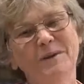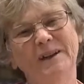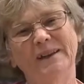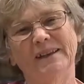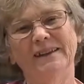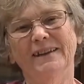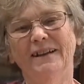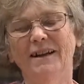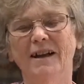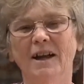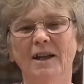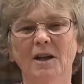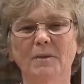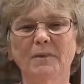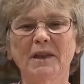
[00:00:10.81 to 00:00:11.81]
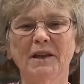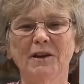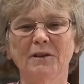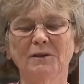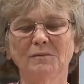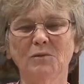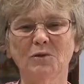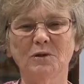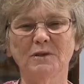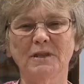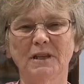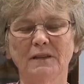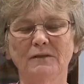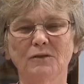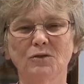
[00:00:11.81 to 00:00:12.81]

money. Hi, I'm Carolyn Mooreshead, the